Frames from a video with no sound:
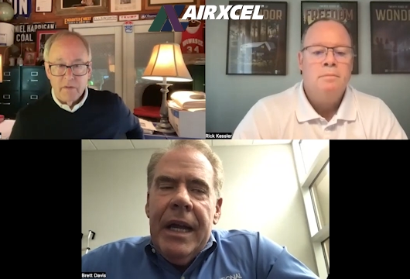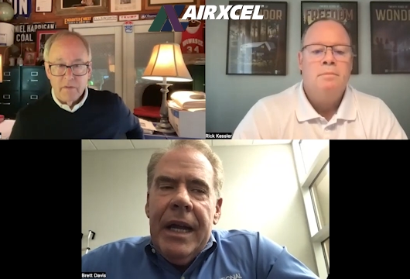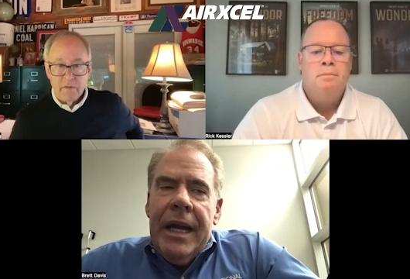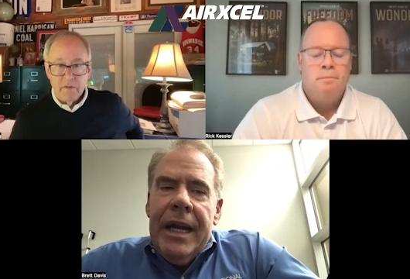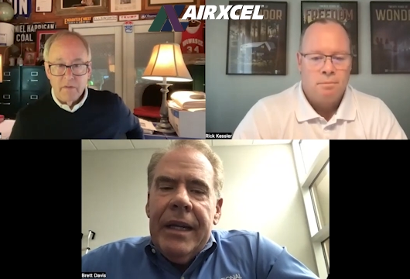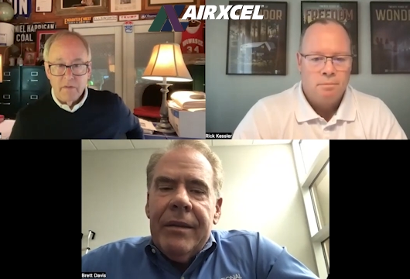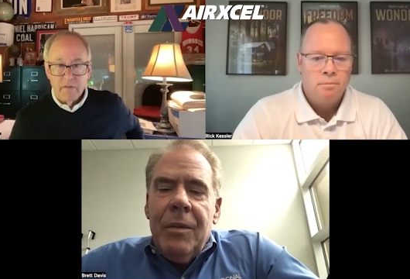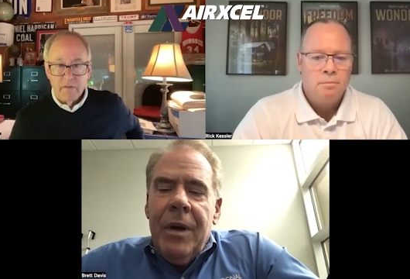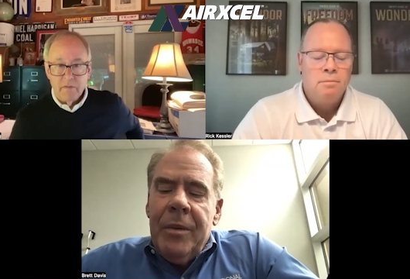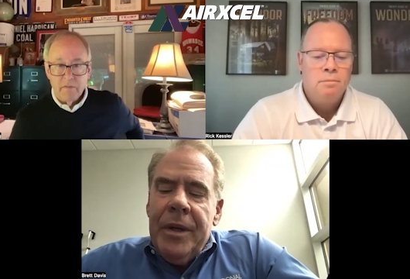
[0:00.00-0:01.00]
Speaker 1: And
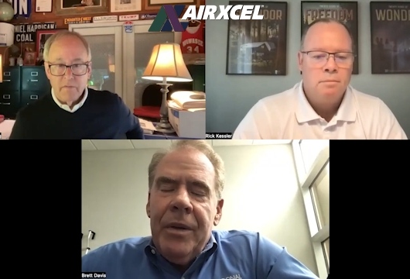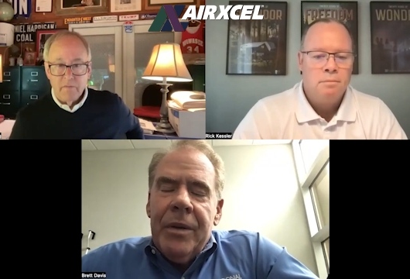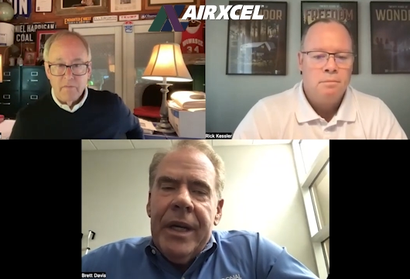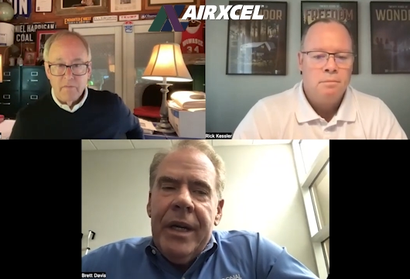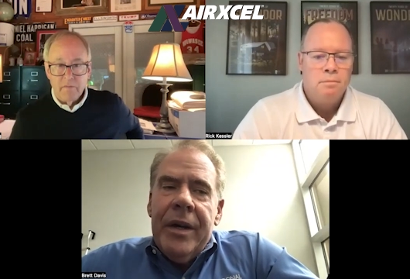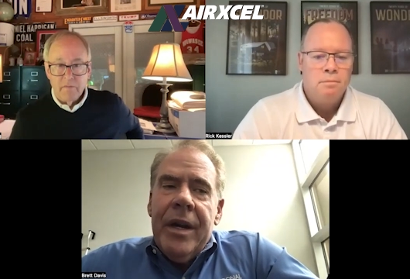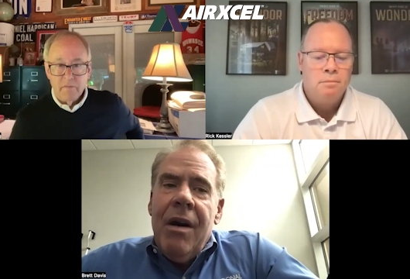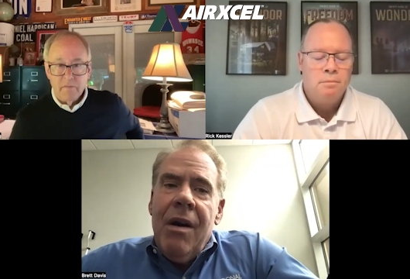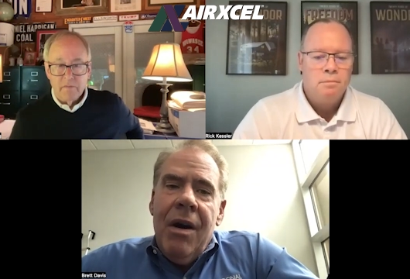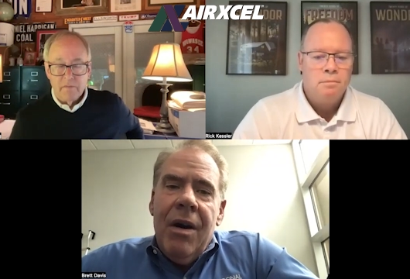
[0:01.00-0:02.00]
while we don't carry
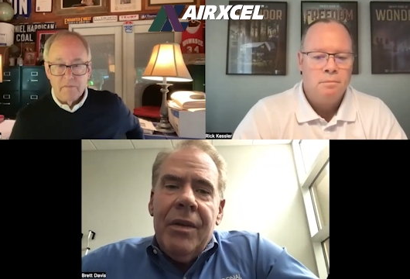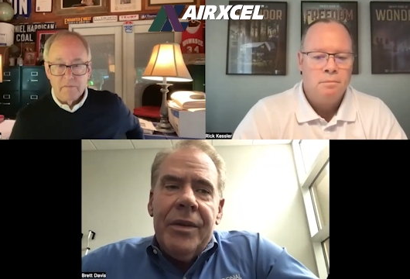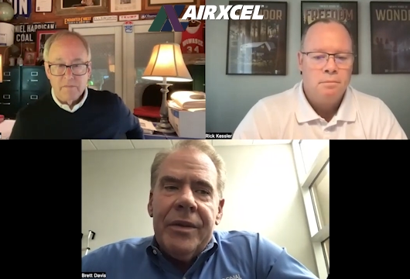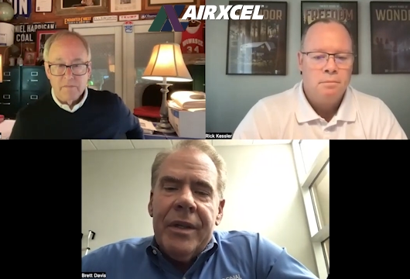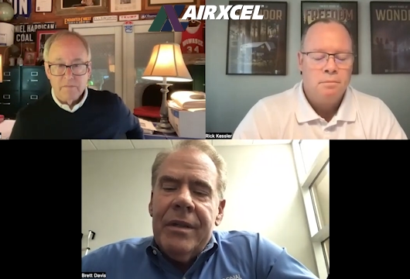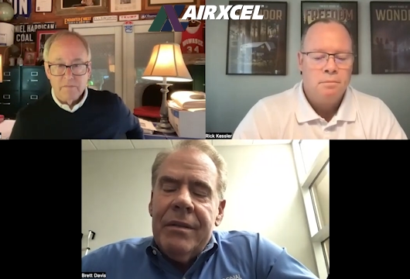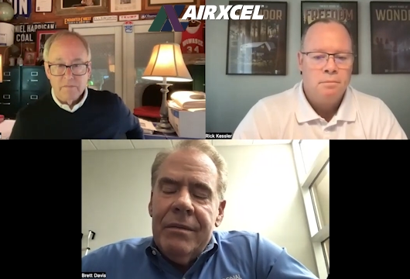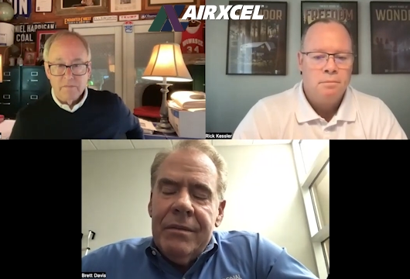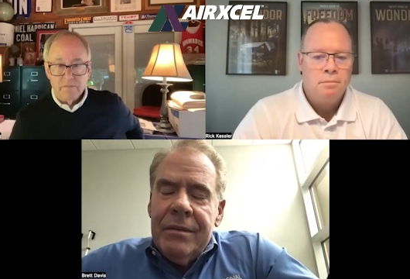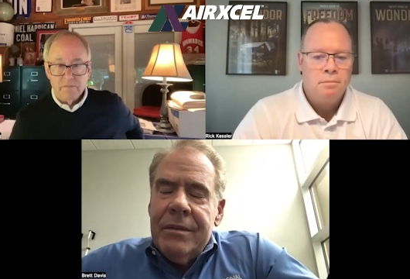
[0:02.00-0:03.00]
all, there's a,
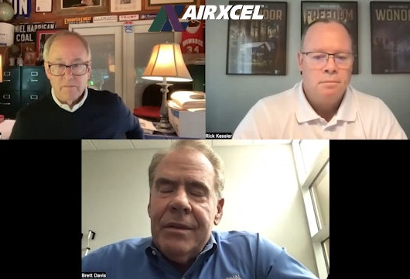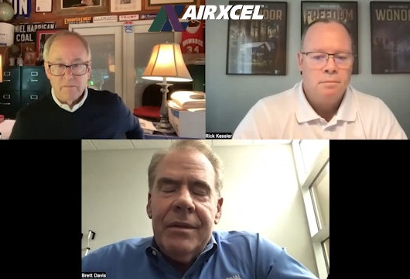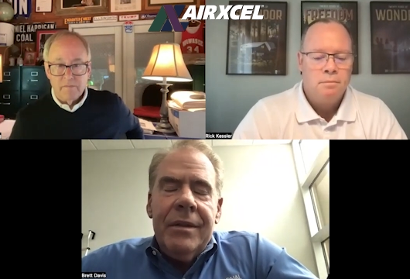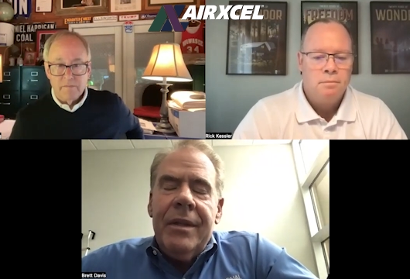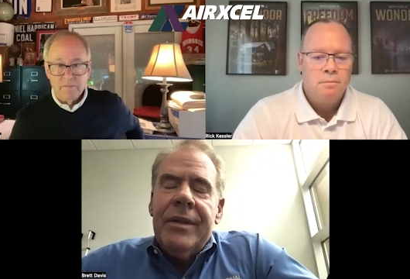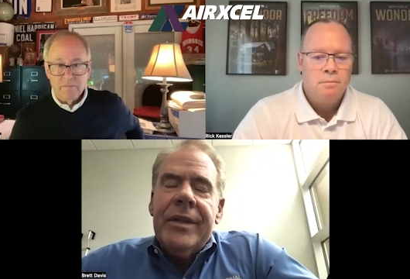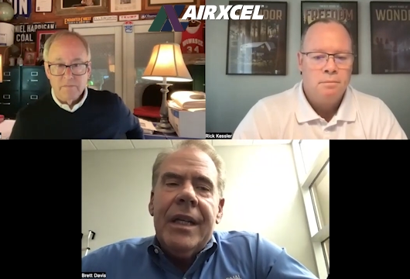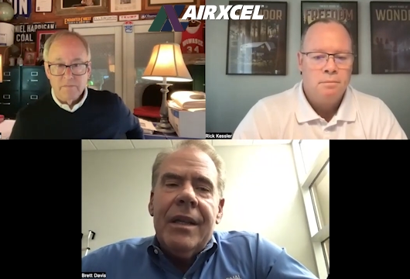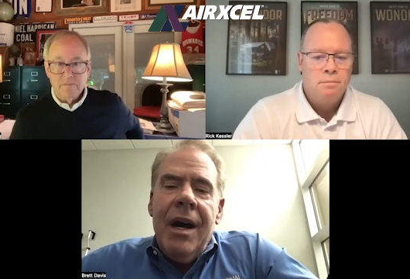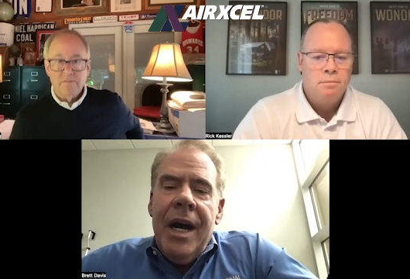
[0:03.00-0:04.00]
there is
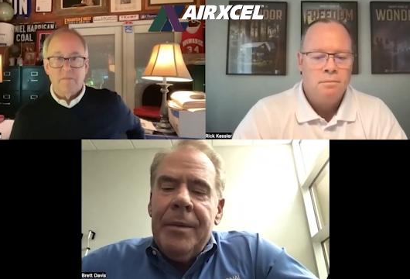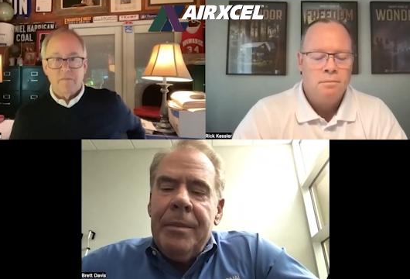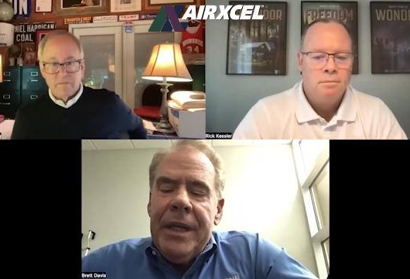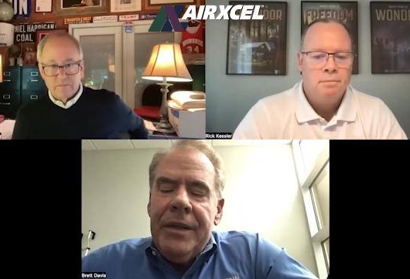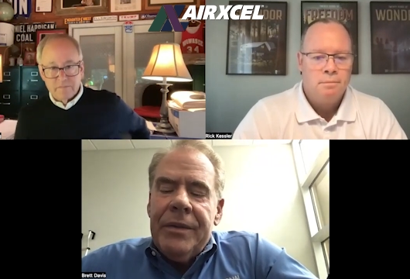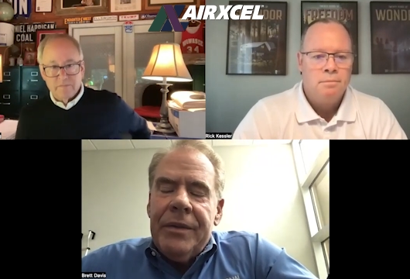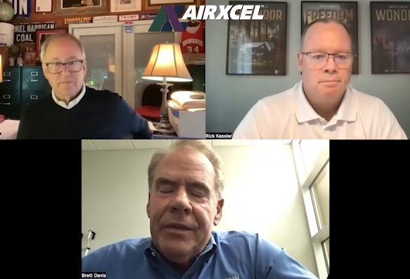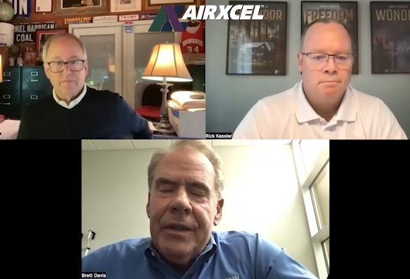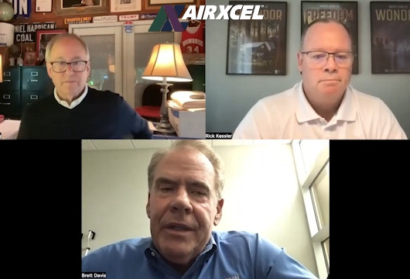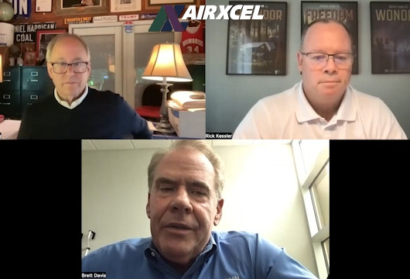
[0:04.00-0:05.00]
a lot of B's and
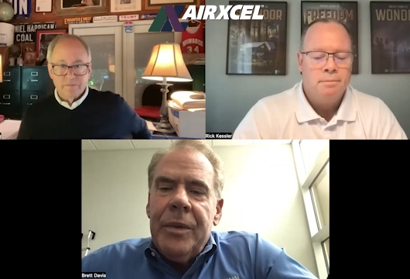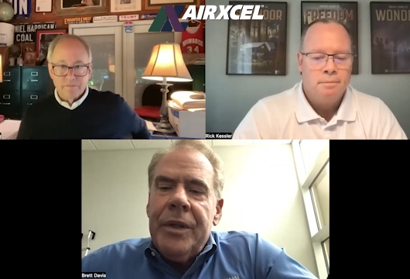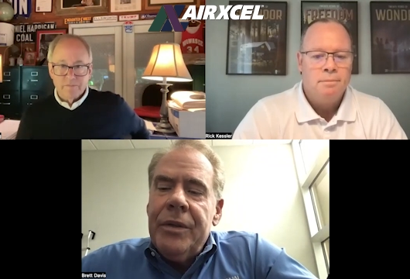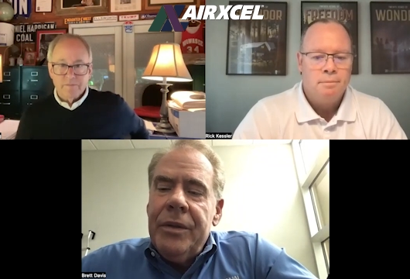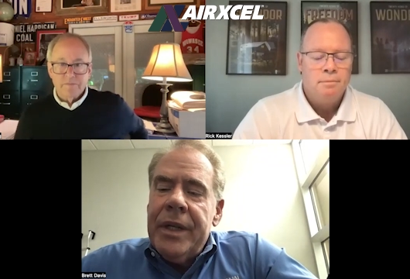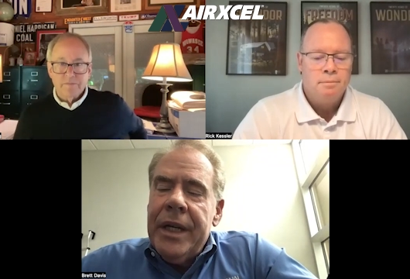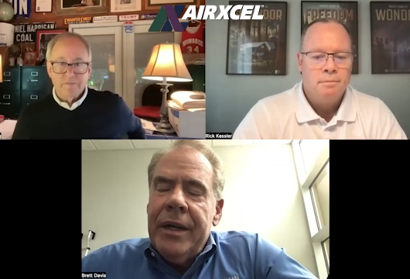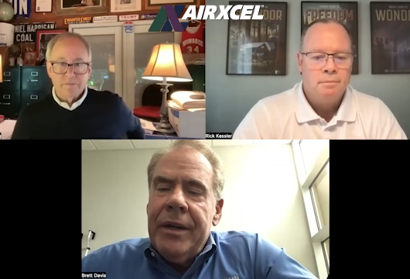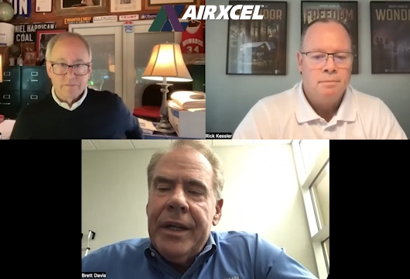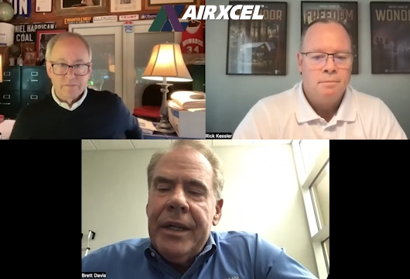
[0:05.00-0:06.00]
C's. We do
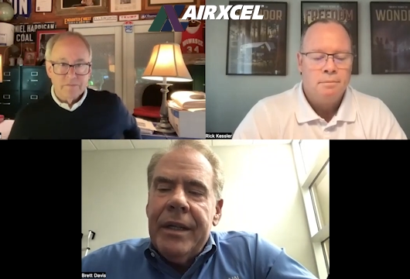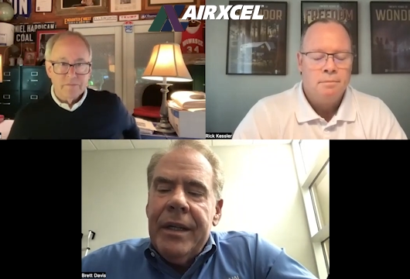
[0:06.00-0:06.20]
carry